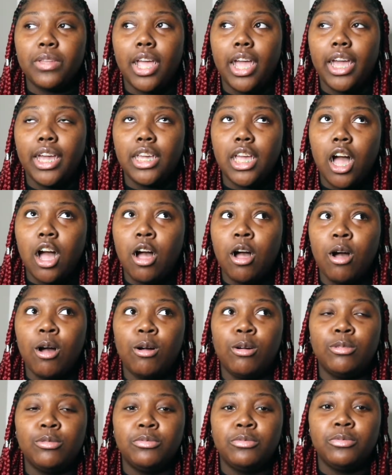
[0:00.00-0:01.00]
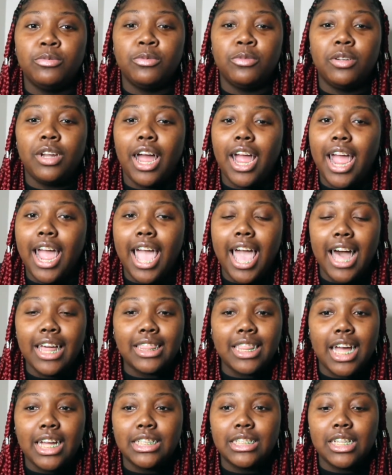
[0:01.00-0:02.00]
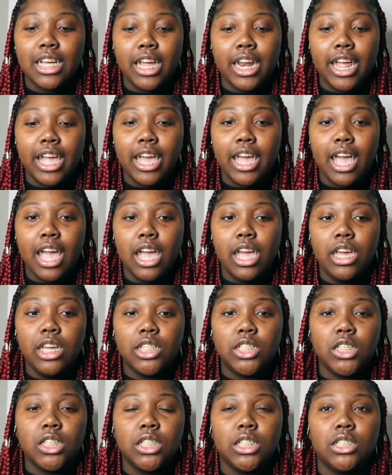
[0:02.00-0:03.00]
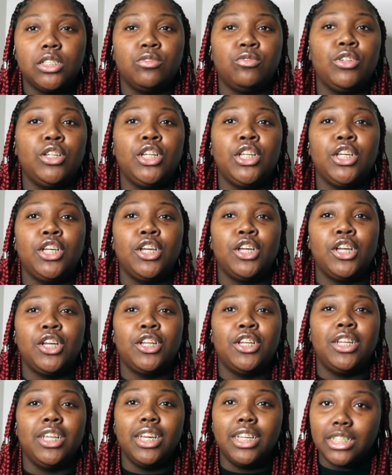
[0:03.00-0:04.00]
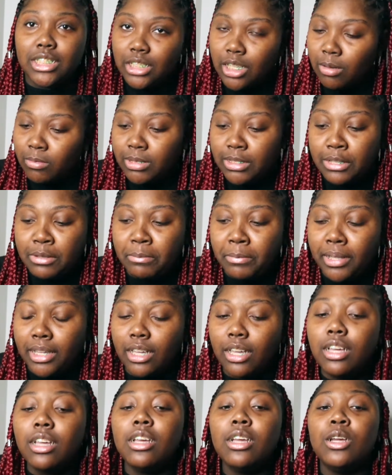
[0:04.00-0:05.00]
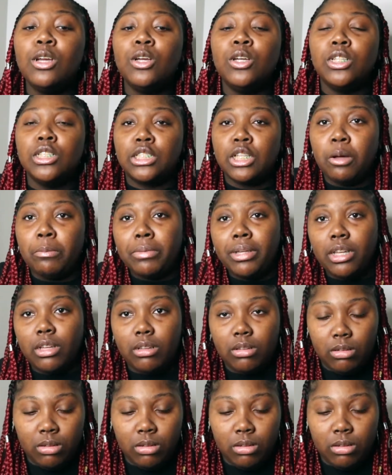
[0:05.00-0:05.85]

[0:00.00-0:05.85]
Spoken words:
And y'all, like, after I saw that, it just really did something to me.